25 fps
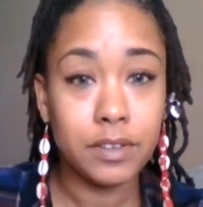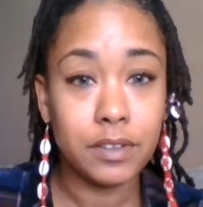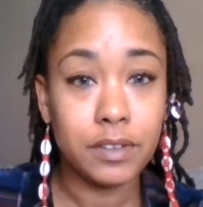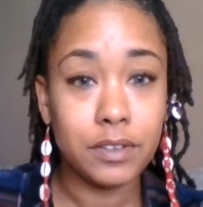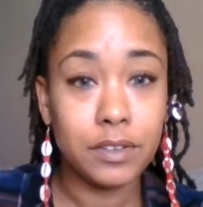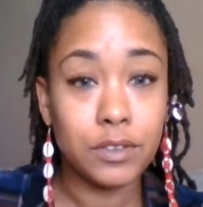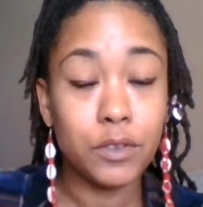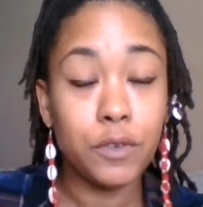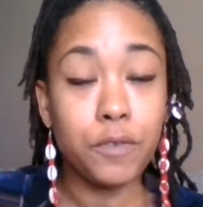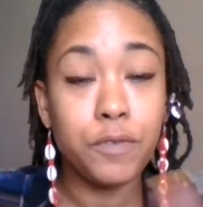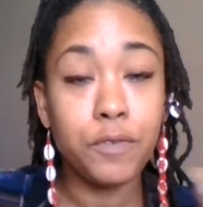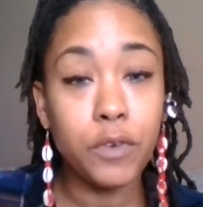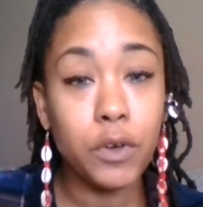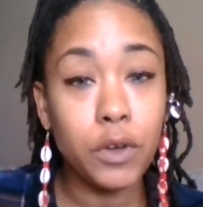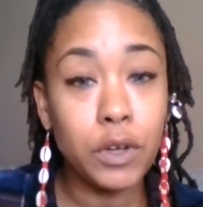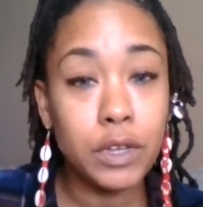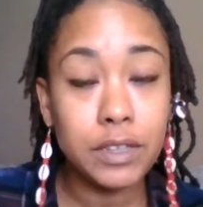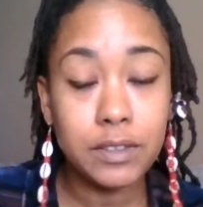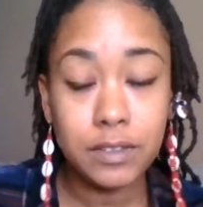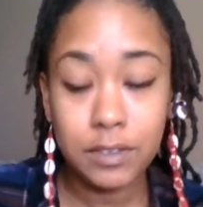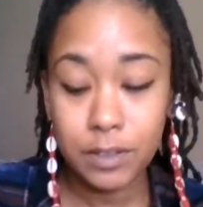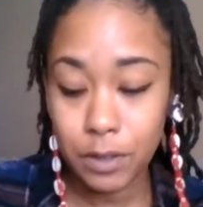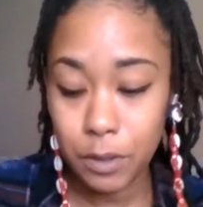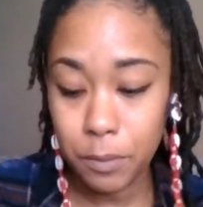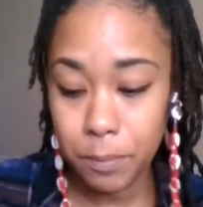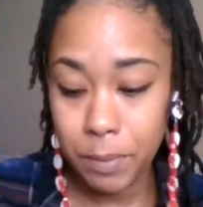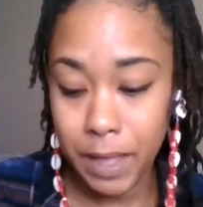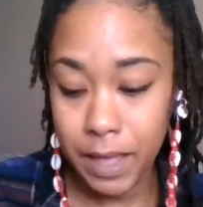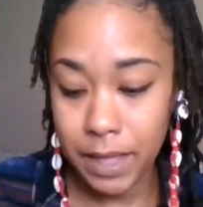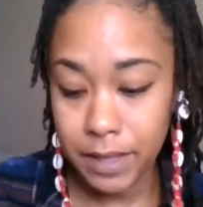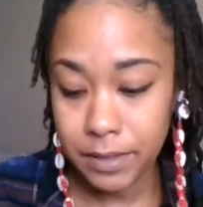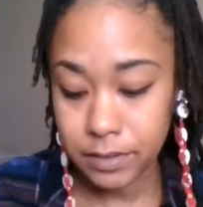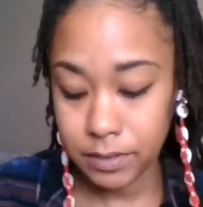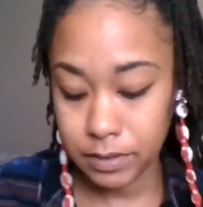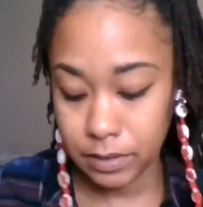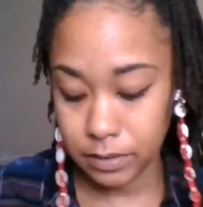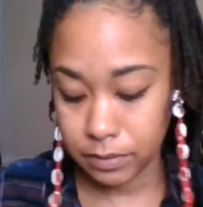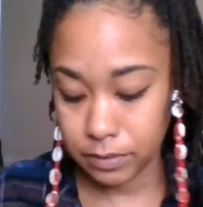So focus on the
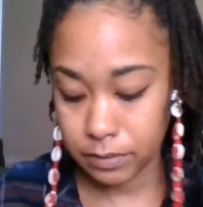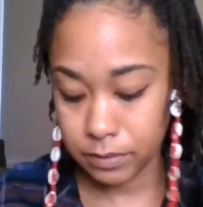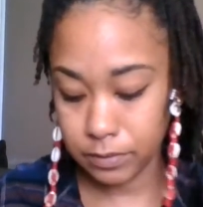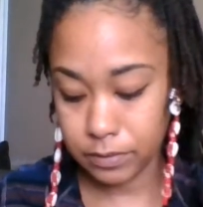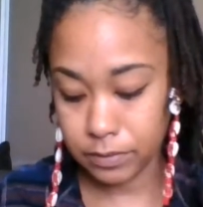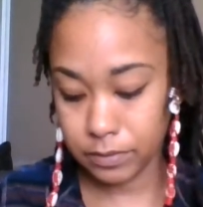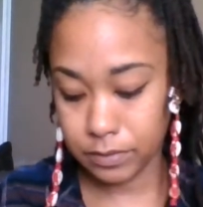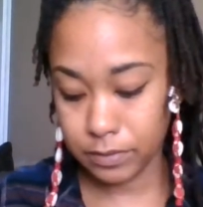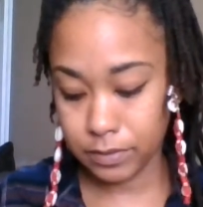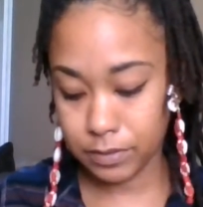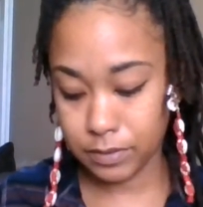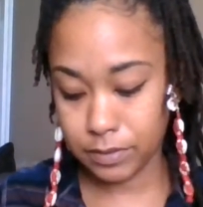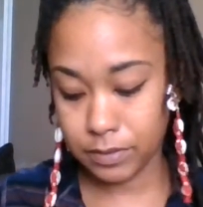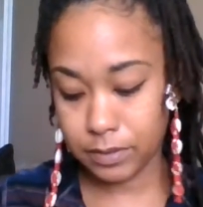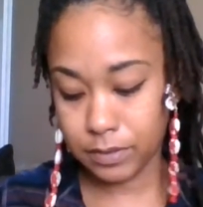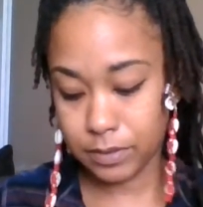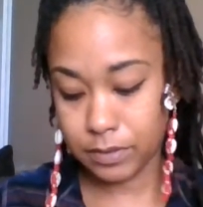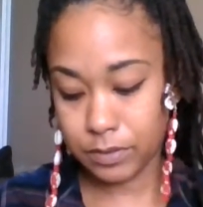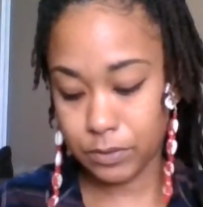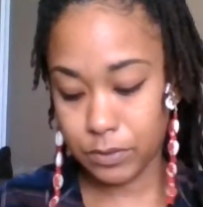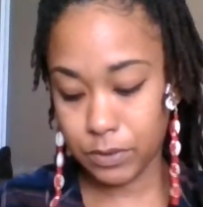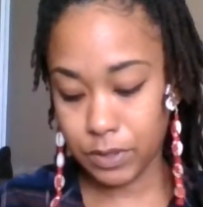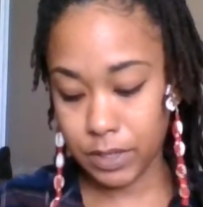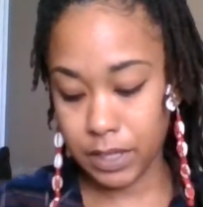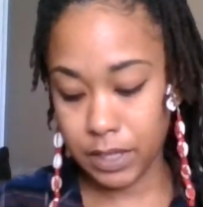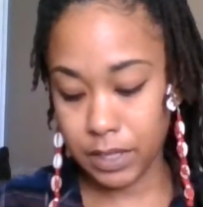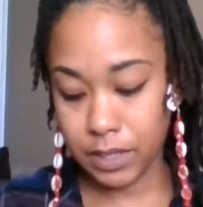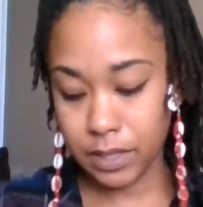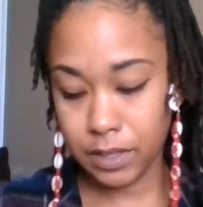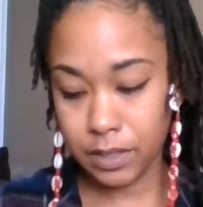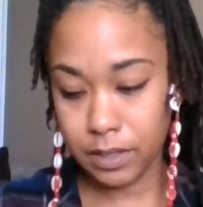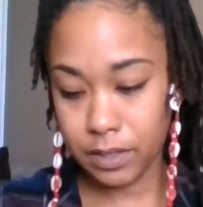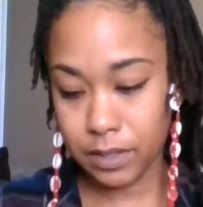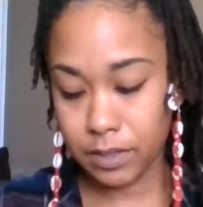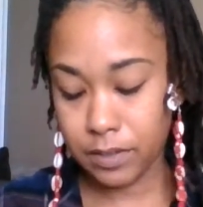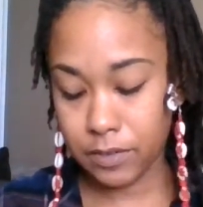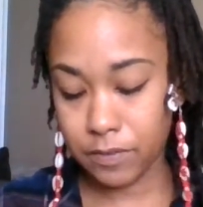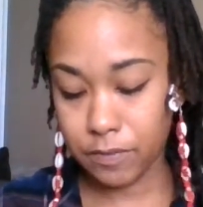positive, okay?
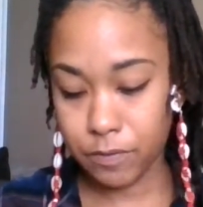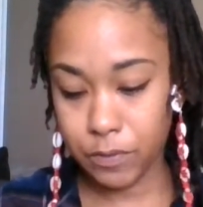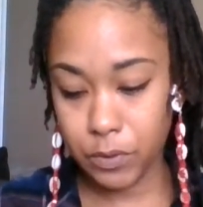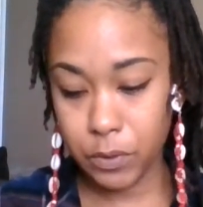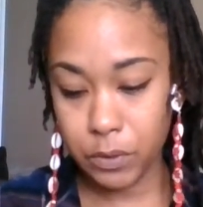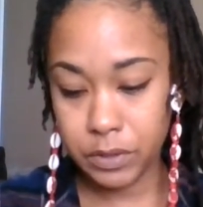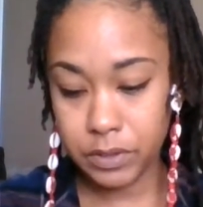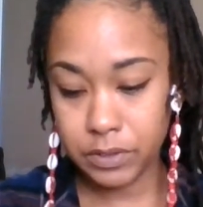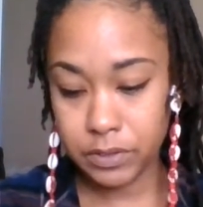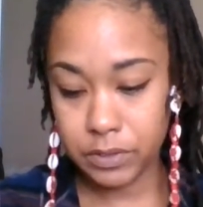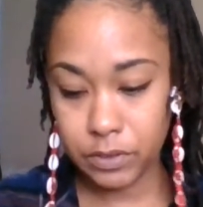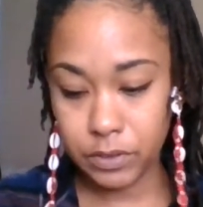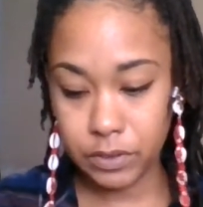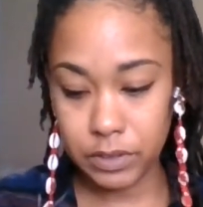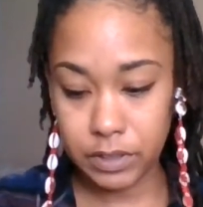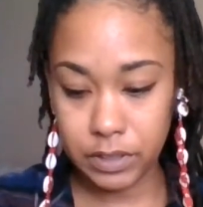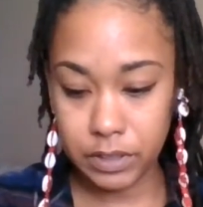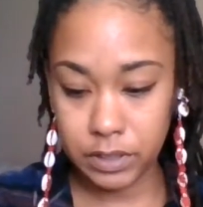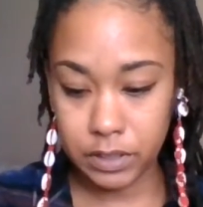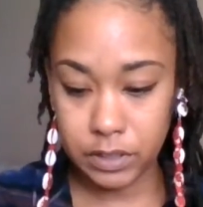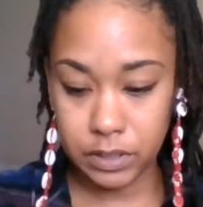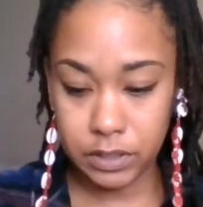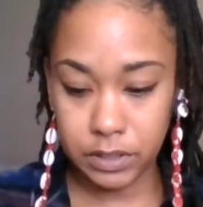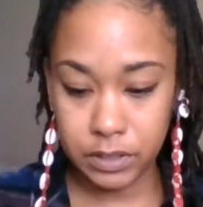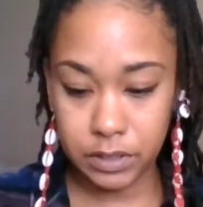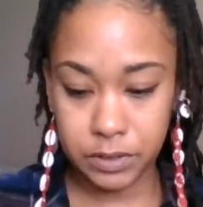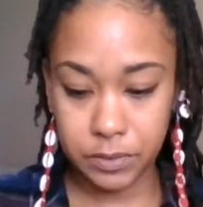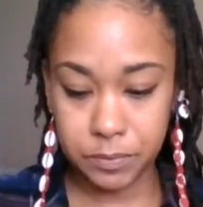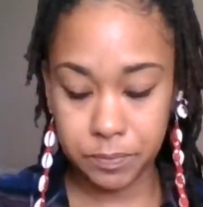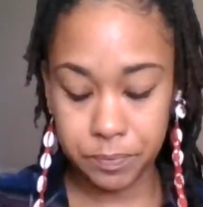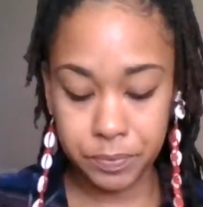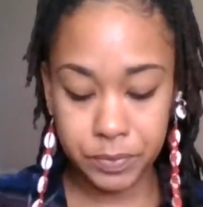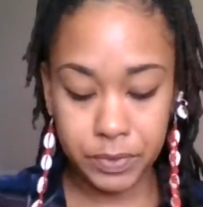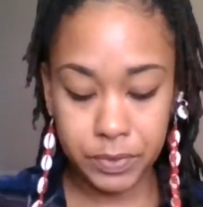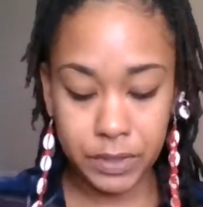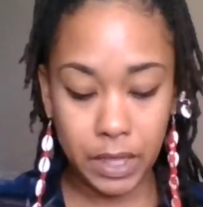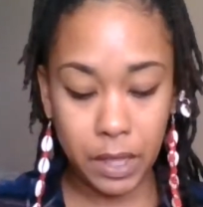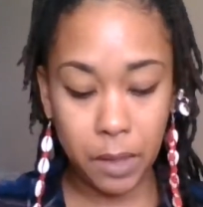Focus on the good
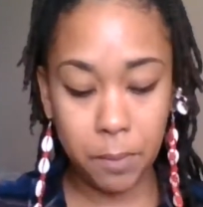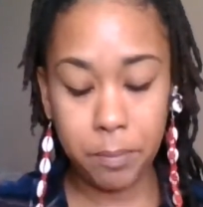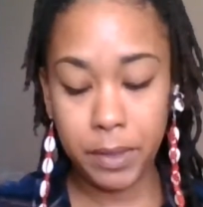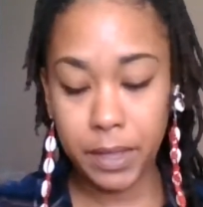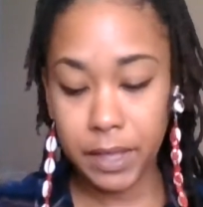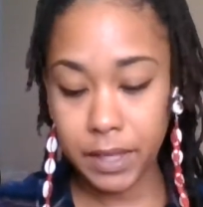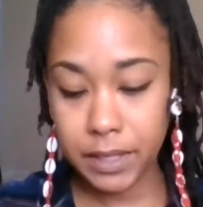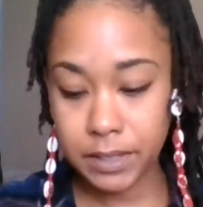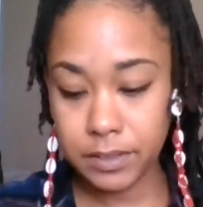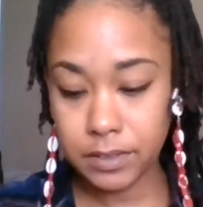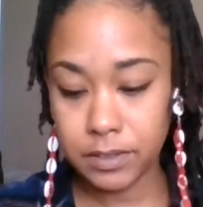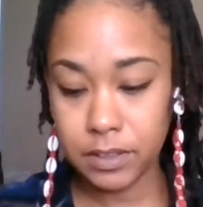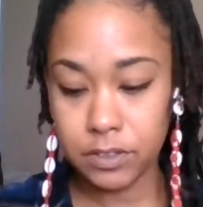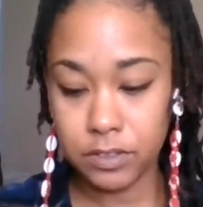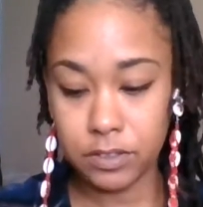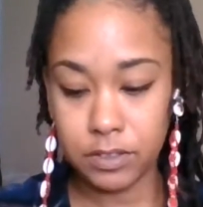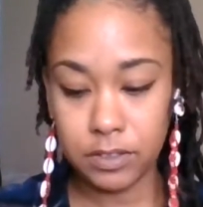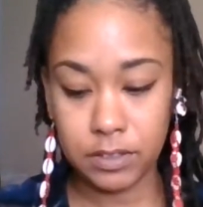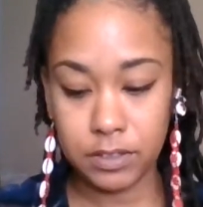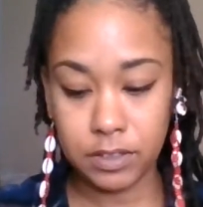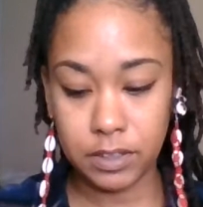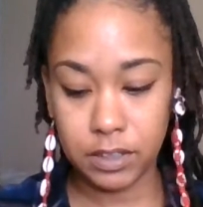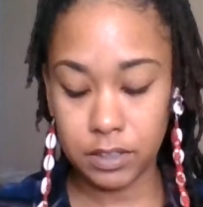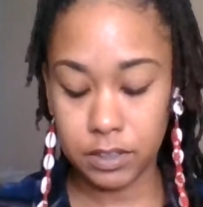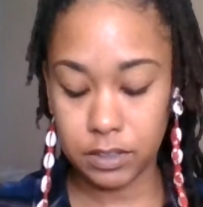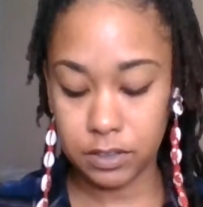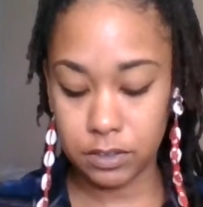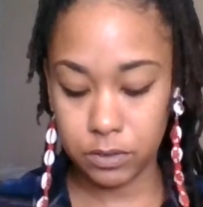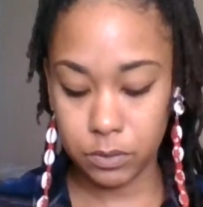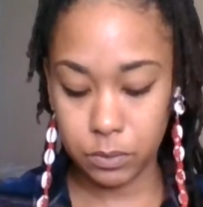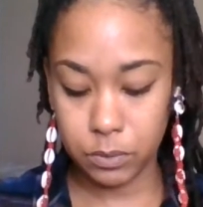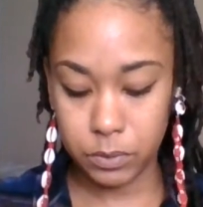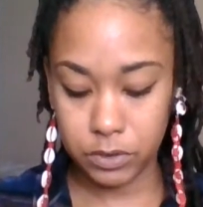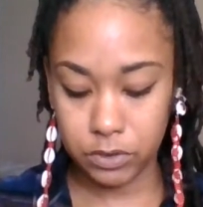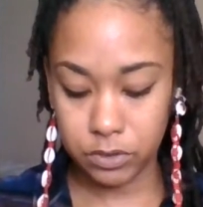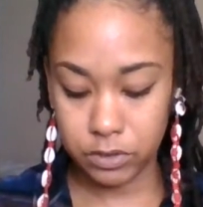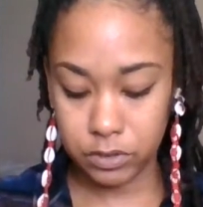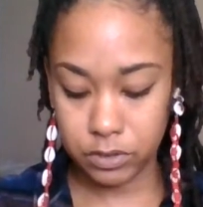and pay attention to your
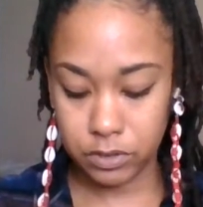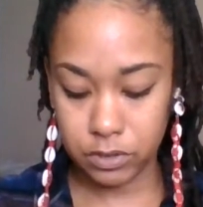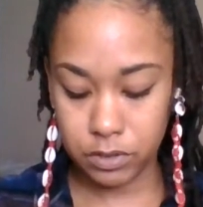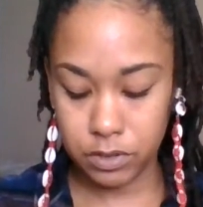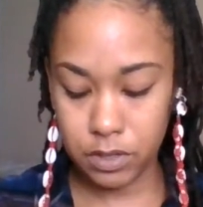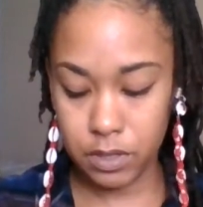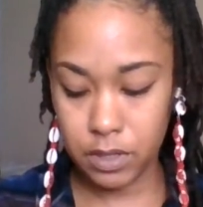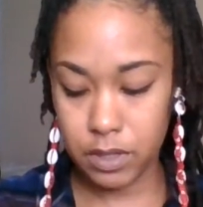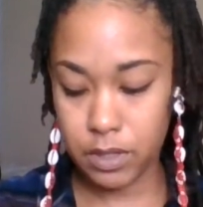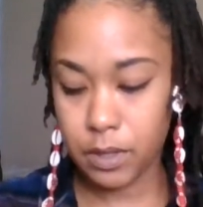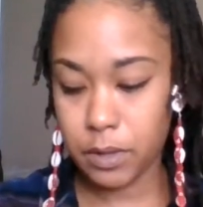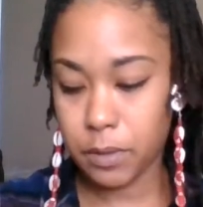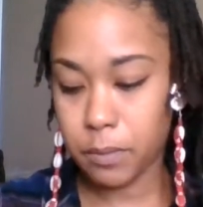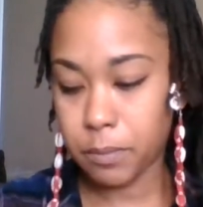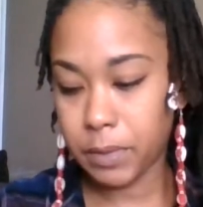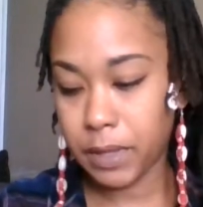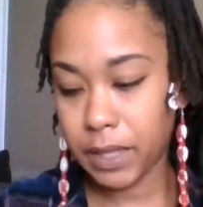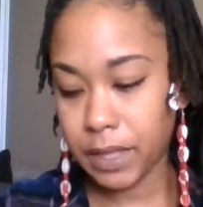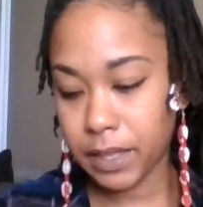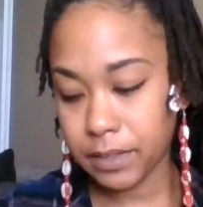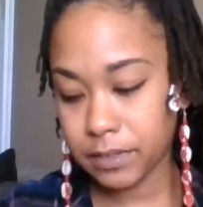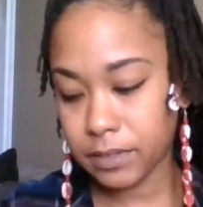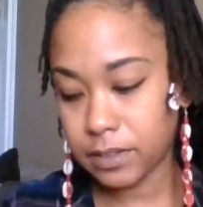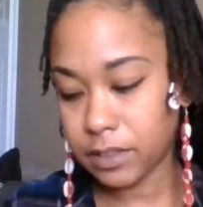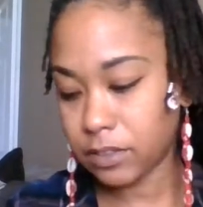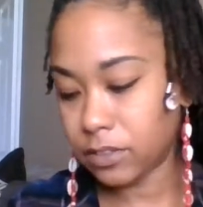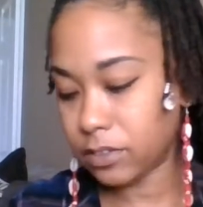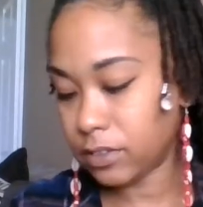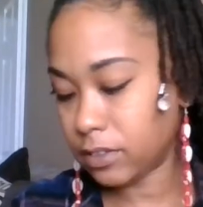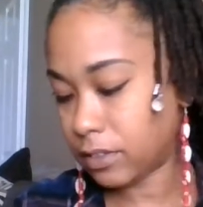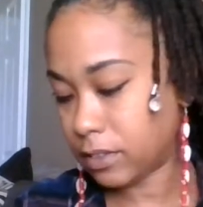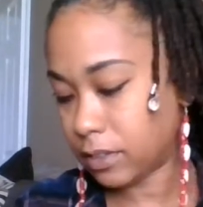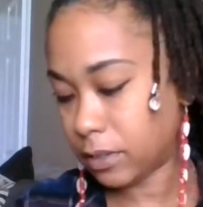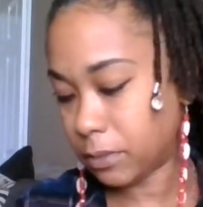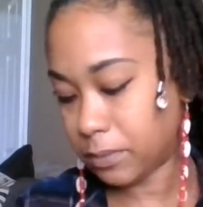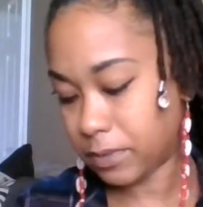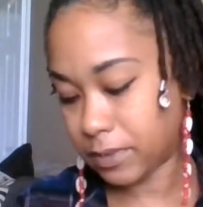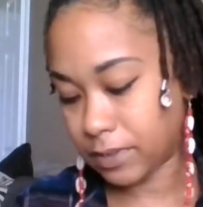intuition. Pay attention
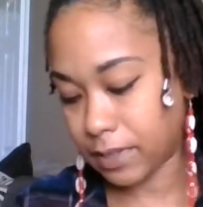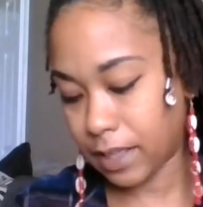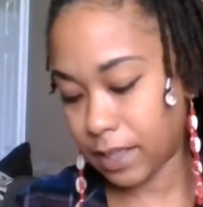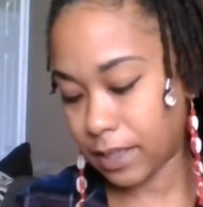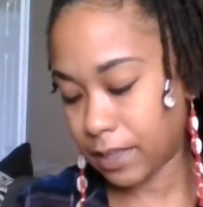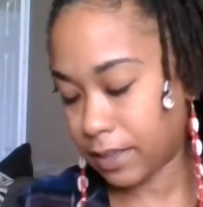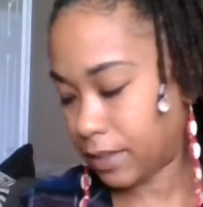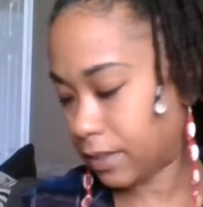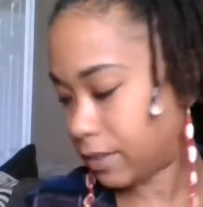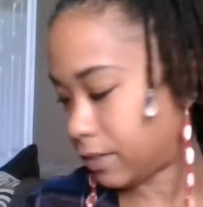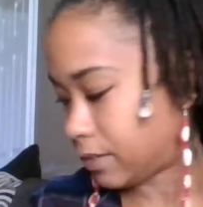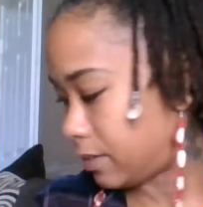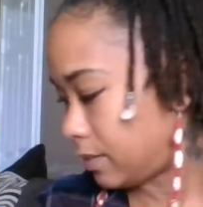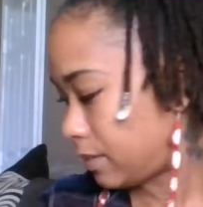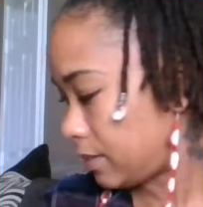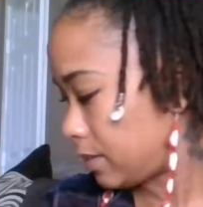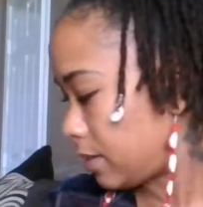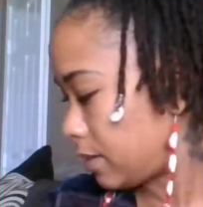to them signs.